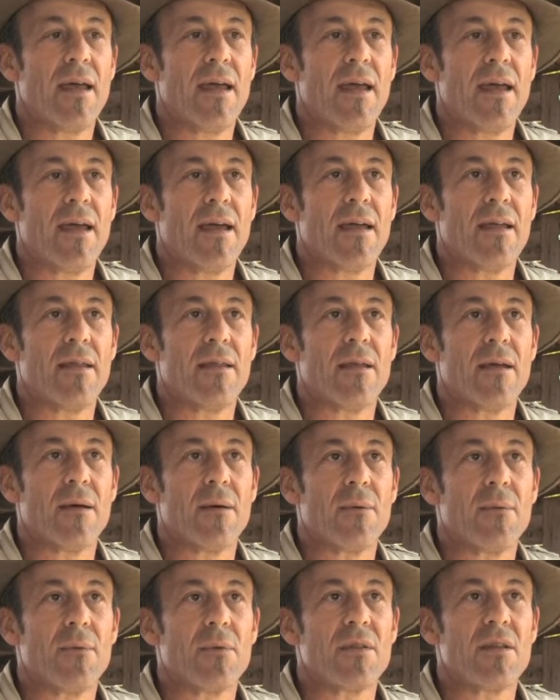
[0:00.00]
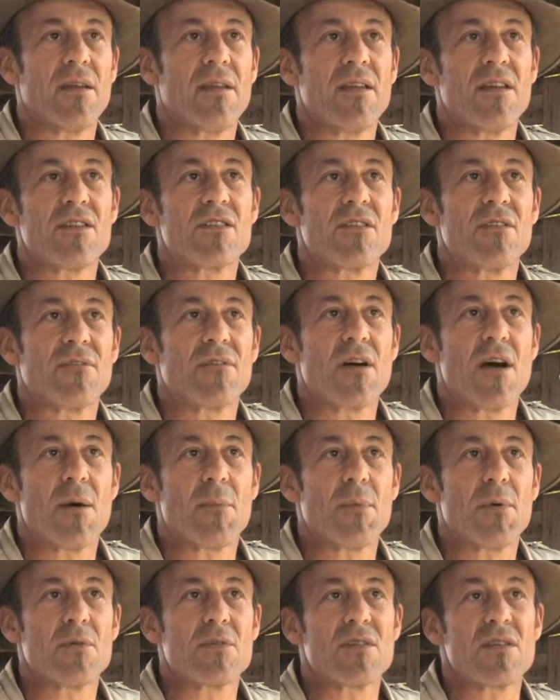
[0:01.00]
And with the addition of
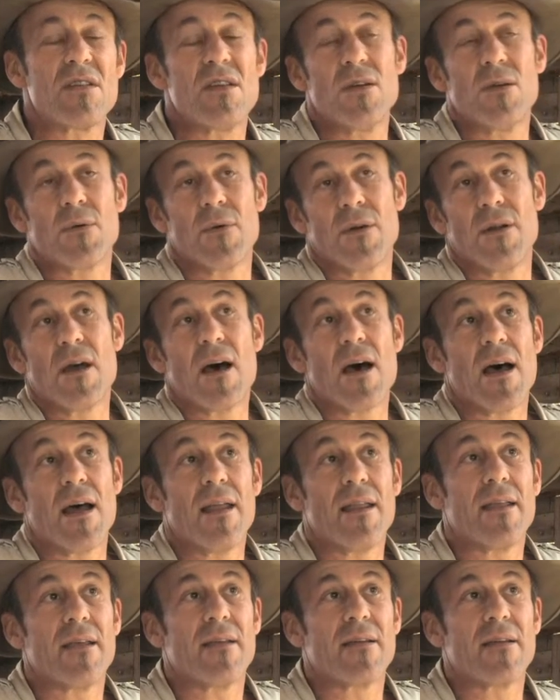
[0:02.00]
compost tea or not,